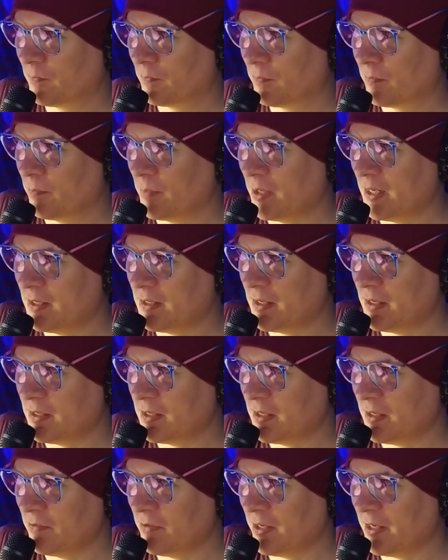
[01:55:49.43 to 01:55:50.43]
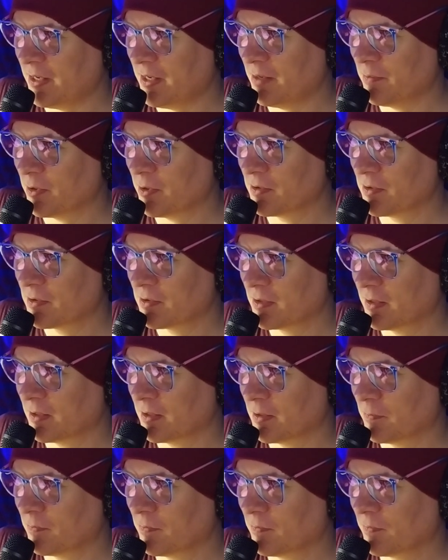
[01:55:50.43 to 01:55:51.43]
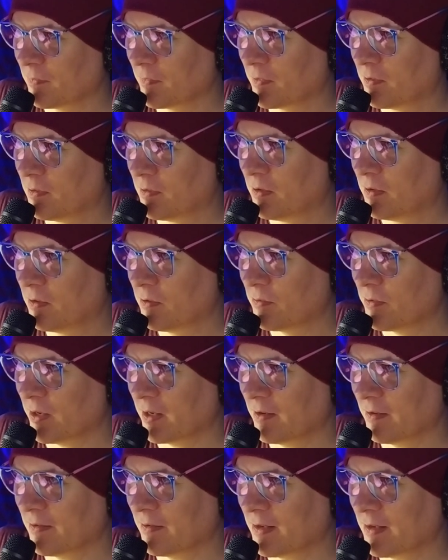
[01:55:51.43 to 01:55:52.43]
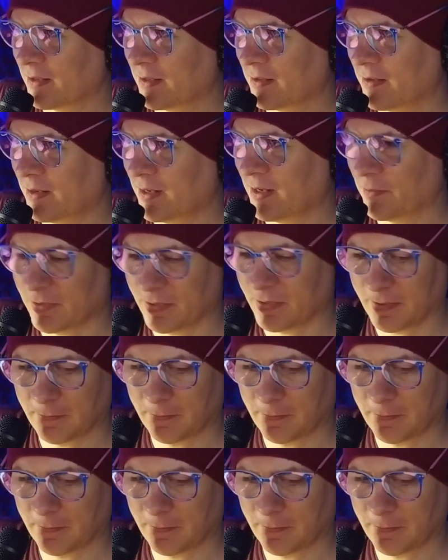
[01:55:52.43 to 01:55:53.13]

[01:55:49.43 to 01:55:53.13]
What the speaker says: BTTV emote. If I can select the damn thing.